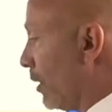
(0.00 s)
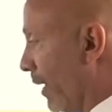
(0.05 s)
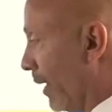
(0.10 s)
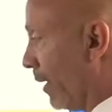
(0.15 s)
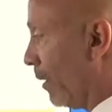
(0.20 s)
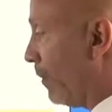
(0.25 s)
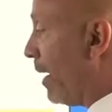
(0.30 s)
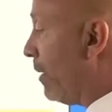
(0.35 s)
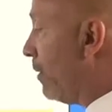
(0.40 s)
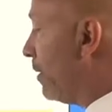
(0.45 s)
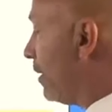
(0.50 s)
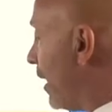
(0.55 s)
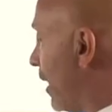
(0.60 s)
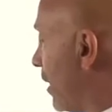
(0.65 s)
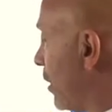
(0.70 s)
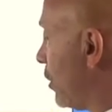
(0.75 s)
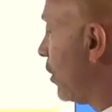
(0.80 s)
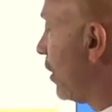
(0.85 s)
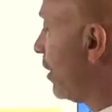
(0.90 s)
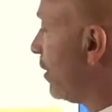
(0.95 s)
layer. Maybe they're
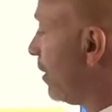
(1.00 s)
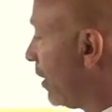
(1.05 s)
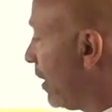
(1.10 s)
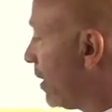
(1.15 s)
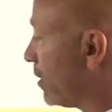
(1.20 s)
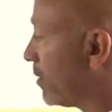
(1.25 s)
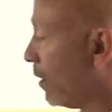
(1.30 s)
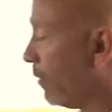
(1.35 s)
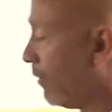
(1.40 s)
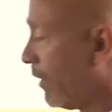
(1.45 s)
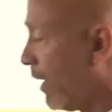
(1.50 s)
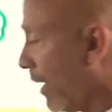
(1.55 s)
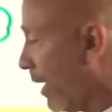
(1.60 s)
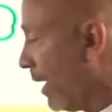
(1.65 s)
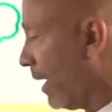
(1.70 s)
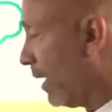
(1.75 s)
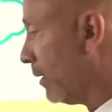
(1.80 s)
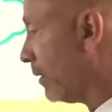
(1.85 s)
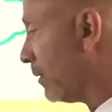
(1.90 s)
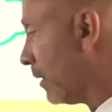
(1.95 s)
doing their
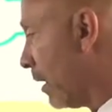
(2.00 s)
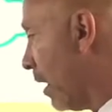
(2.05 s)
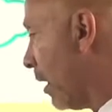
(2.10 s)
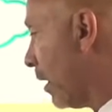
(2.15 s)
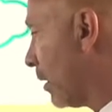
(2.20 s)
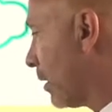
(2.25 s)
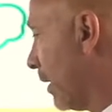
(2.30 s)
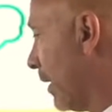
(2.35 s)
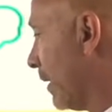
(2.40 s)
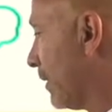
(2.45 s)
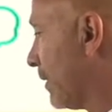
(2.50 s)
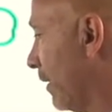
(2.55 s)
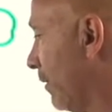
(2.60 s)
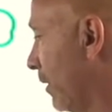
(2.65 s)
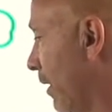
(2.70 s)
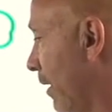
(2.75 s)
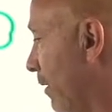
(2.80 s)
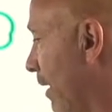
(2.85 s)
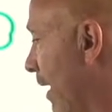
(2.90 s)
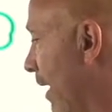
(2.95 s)
inter-VLAN
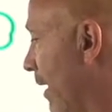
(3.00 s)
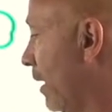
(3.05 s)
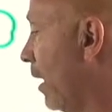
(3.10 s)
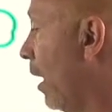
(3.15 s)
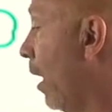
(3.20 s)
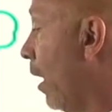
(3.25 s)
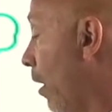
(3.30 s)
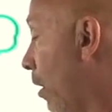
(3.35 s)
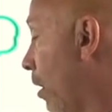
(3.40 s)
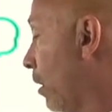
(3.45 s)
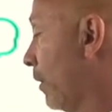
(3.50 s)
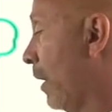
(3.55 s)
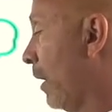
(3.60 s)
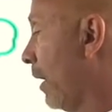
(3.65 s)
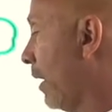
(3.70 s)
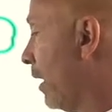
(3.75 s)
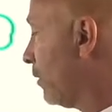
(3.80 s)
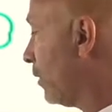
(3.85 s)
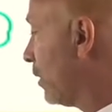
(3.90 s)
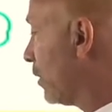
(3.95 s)
connectivity, right? Or their
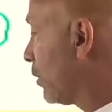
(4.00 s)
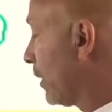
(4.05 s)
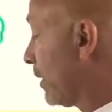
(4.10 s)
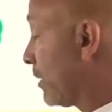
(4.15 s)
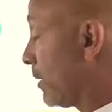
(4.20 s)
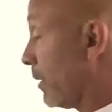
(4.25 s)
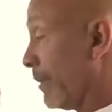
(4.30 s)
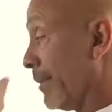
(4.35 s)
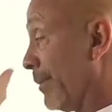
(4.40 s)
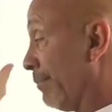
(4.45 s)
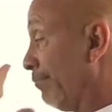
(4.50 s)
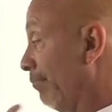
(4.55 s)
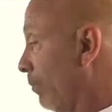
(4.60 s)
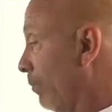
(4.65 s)
layer 3 switches.